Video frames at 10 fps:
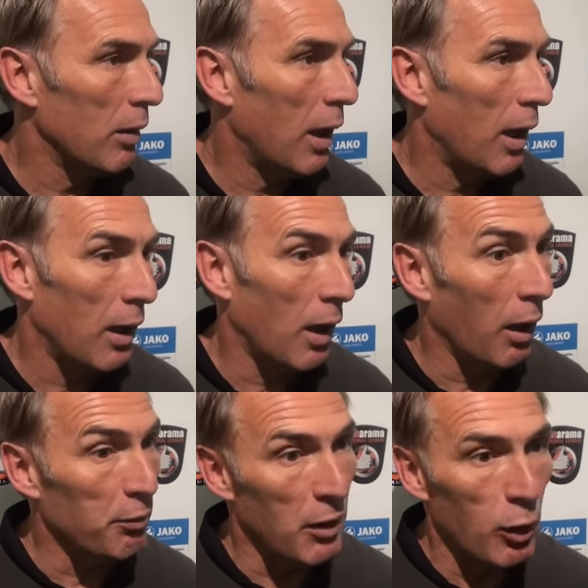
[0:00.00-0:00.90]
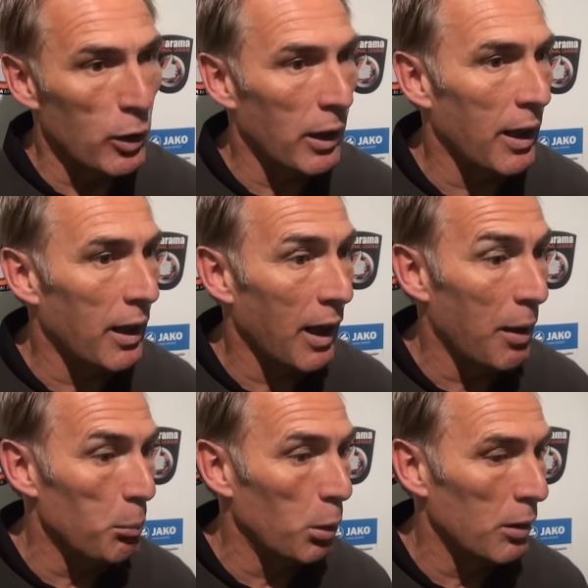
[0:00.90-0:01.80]
I'll have to look at it
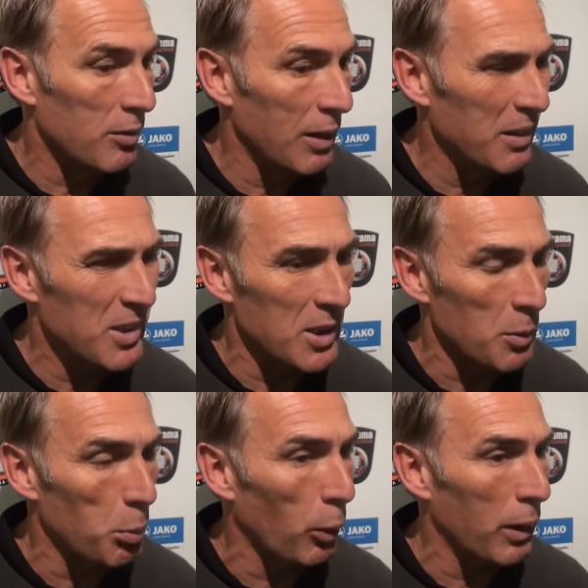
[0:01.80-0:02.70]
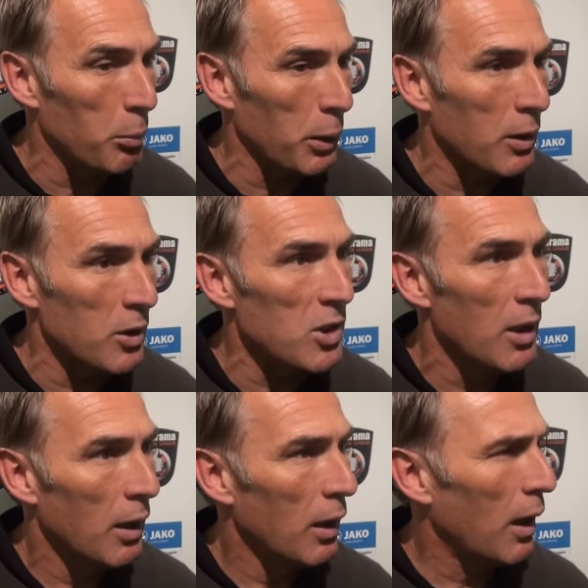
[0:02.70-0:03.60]
again, but it's disappointing because
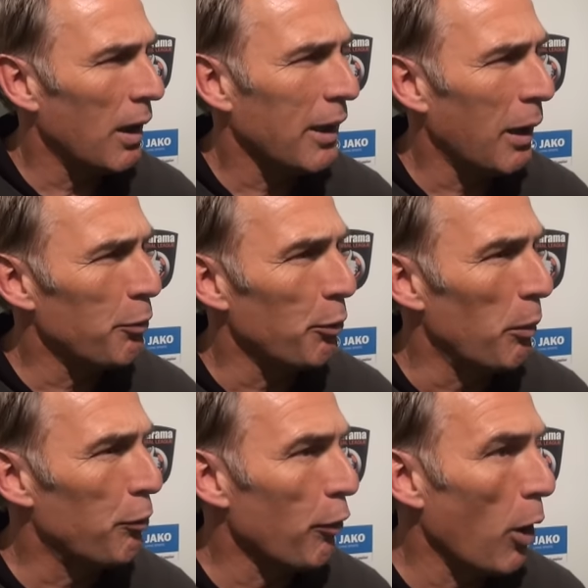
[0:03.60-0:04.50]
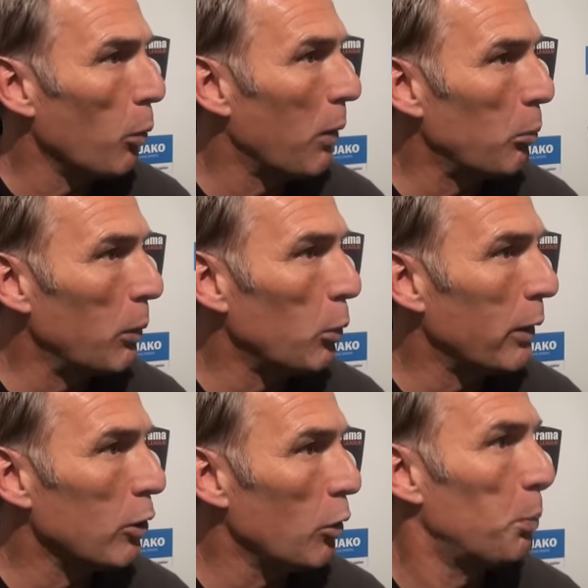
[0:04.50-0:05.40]
it came from a throw when we were
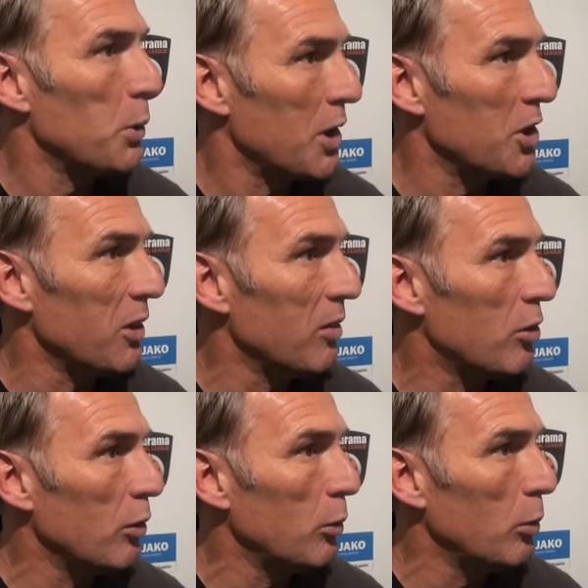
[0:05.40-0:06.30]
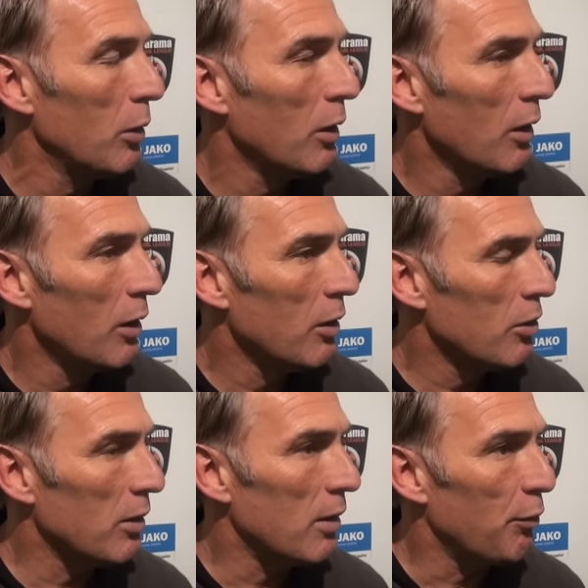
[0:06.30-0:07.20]
in good position to
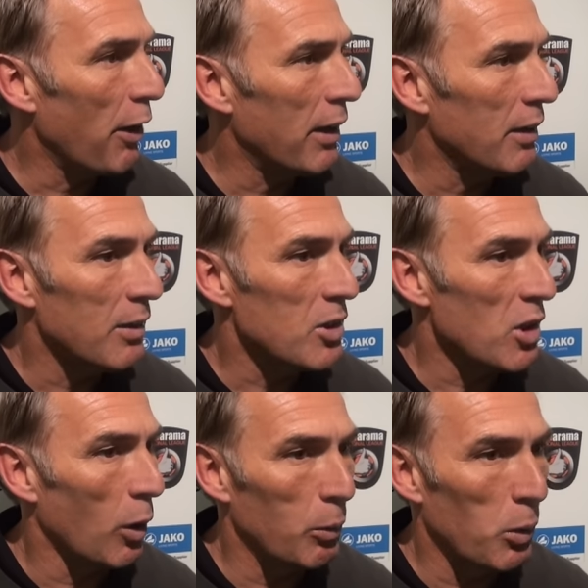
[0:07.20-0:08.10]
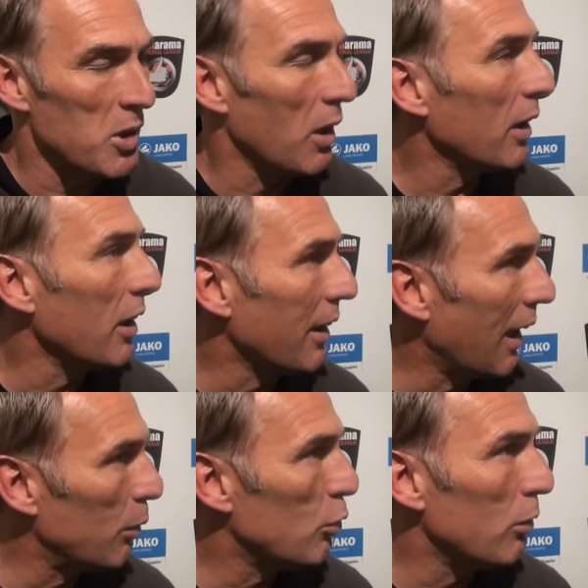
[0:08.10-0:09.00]
defend. So it wasn't like a
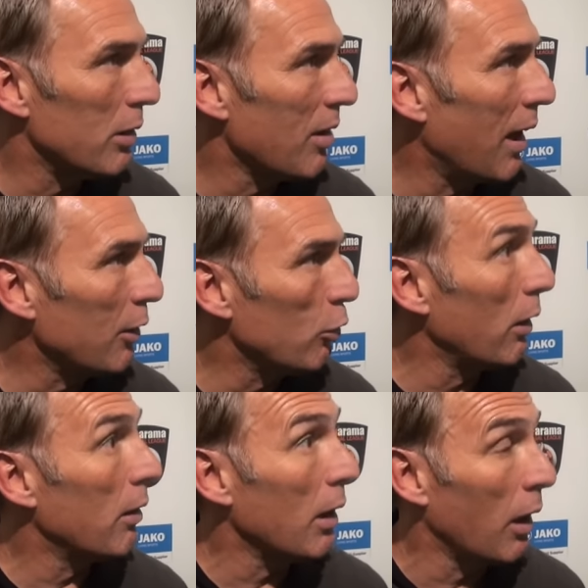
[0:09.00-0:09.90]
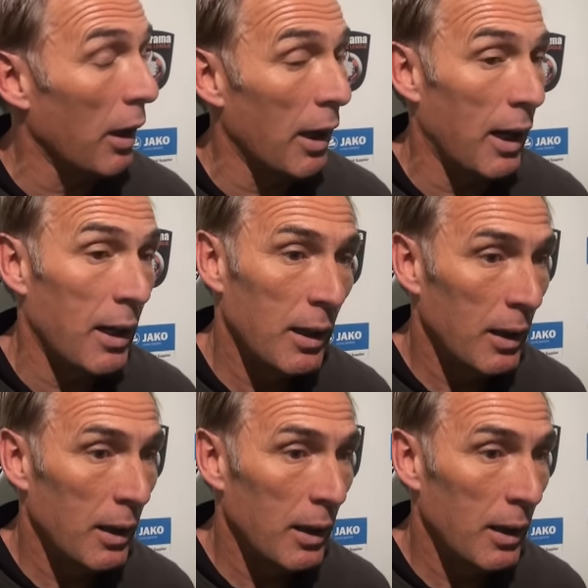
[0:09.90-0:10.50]
counter-attack or anything like that.